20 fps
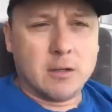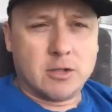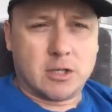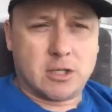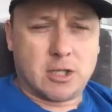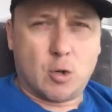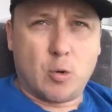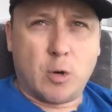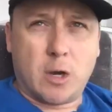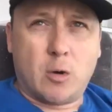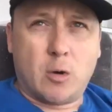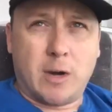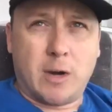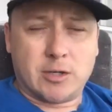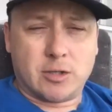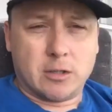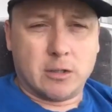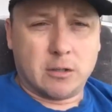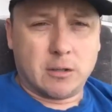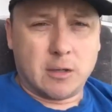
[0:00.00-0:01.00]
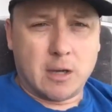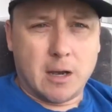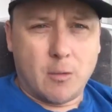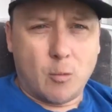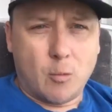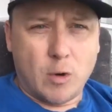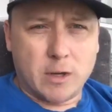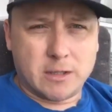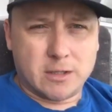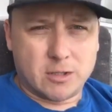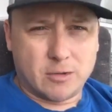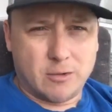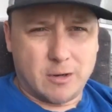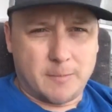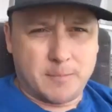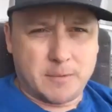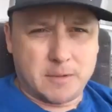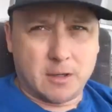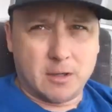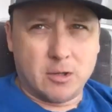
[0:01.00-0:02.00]
Just a quick question: uh, What
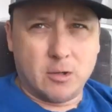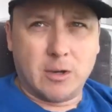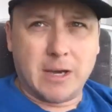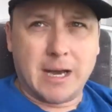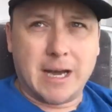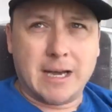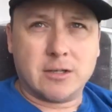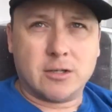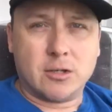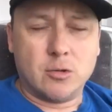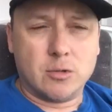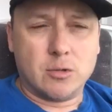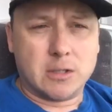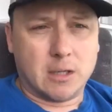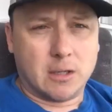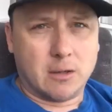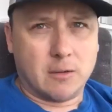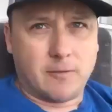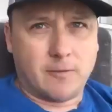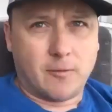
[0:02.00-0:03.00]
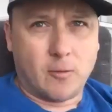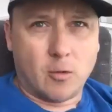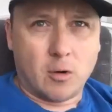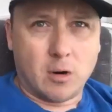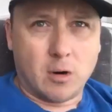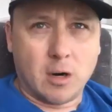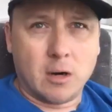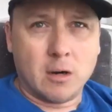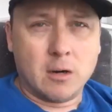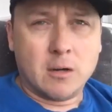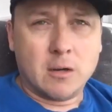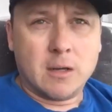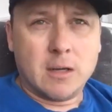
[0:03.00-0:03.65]
script are you guys using for